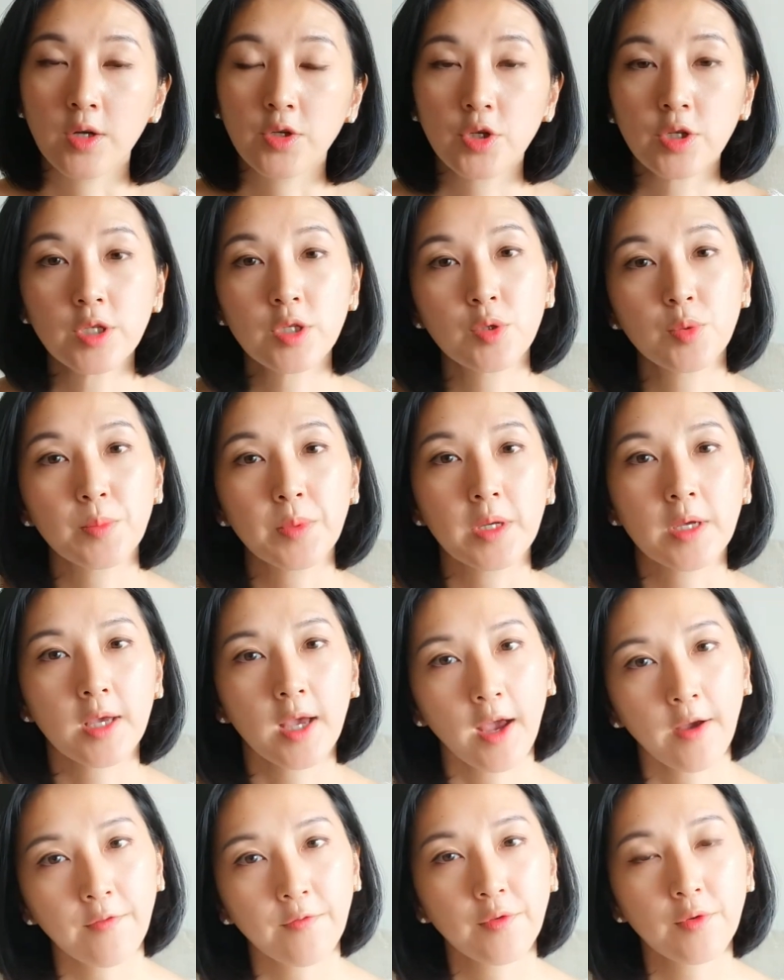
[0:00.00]
just to be
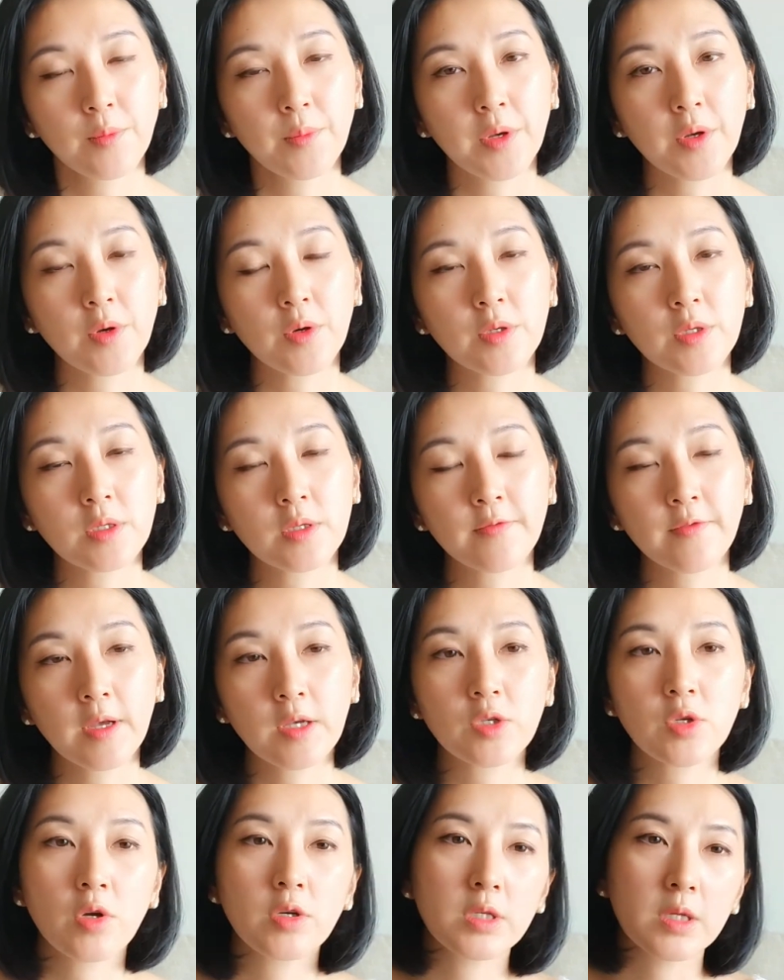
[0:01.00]
careful because
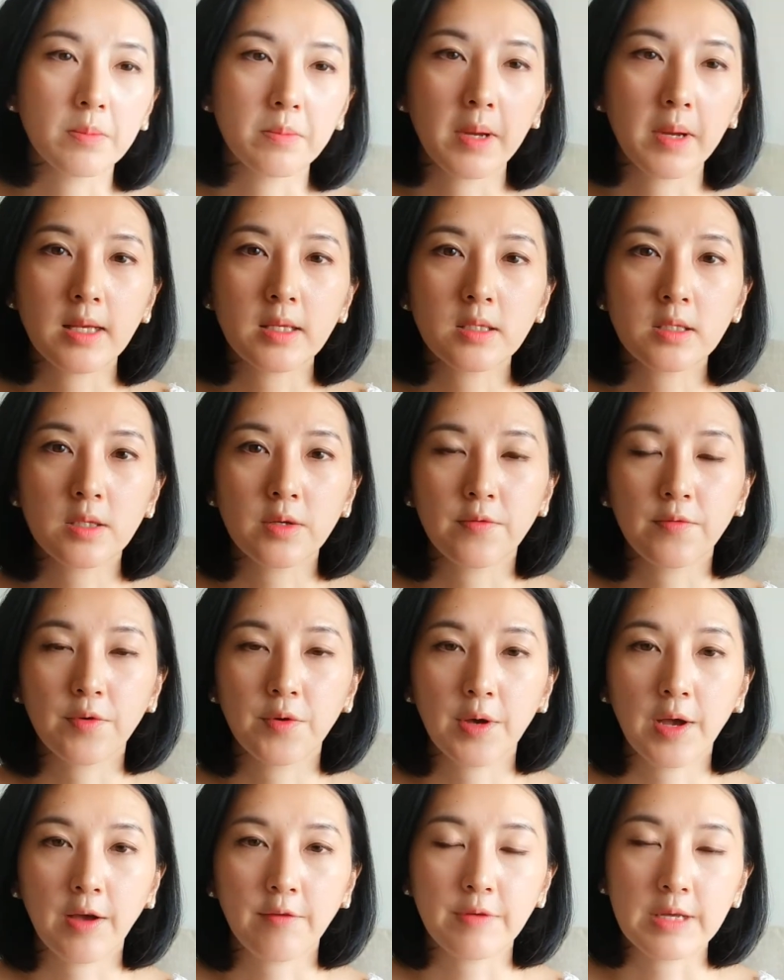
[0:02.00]
face oils depends if you
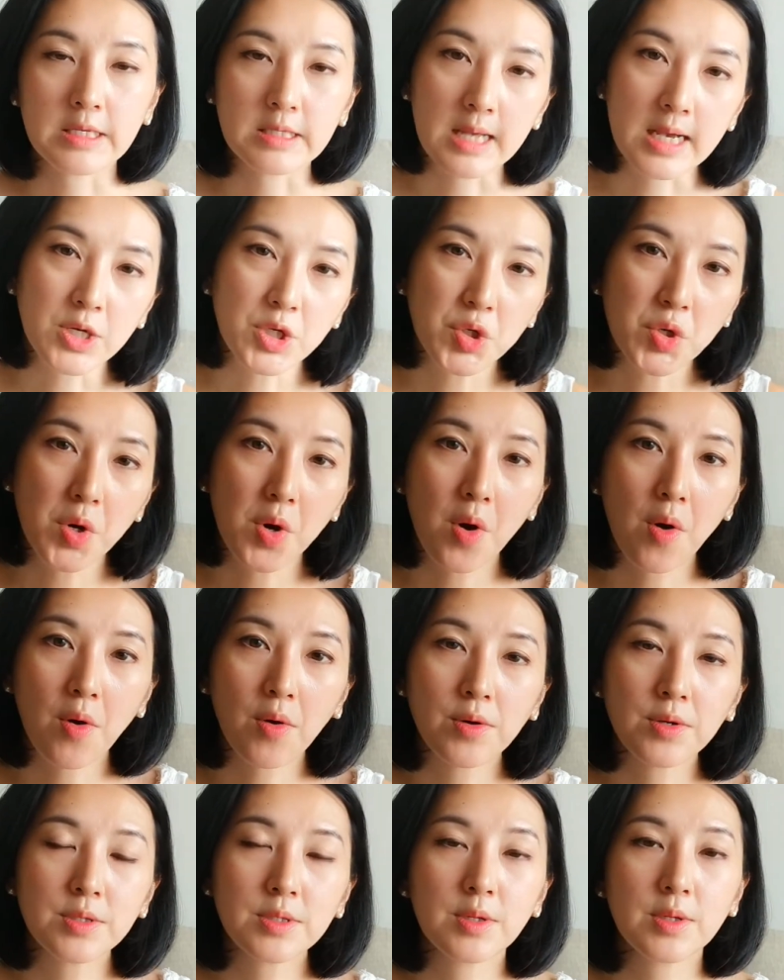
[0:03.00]
have essential
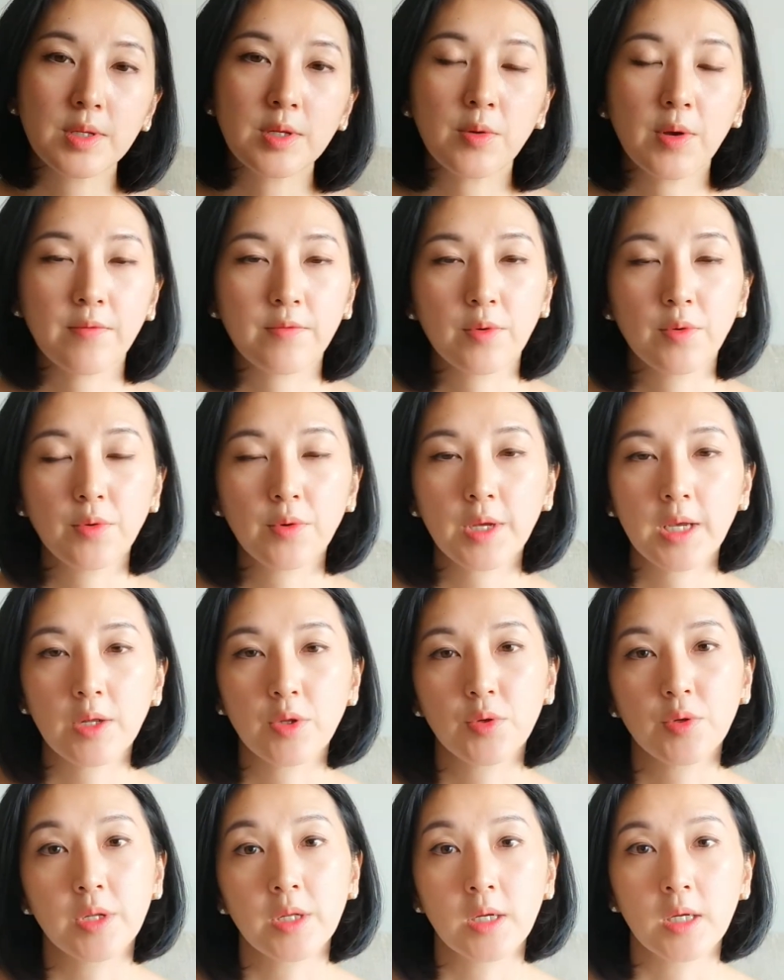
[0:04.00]
oils, then you have to look
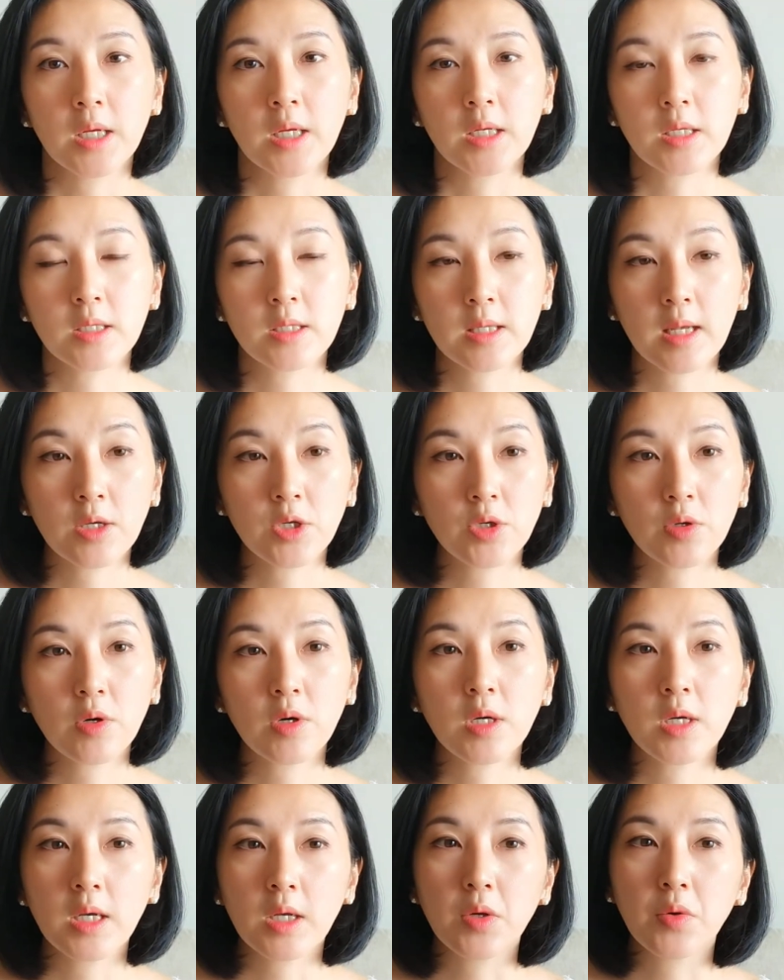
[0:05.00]
into the essential
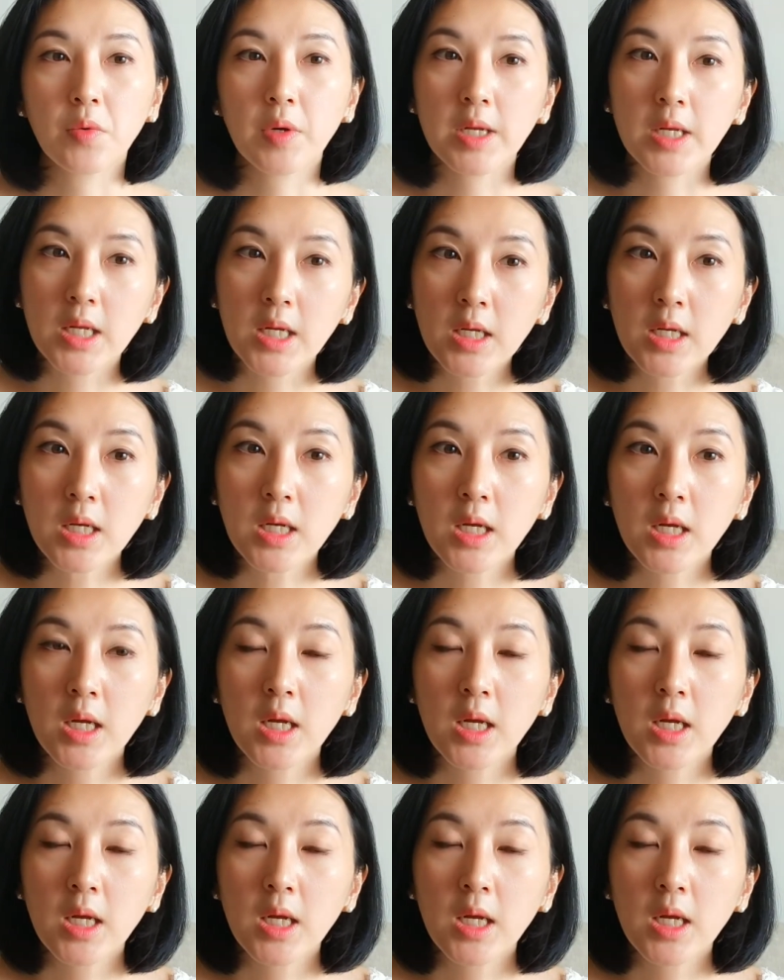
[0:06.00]
oil ingredient.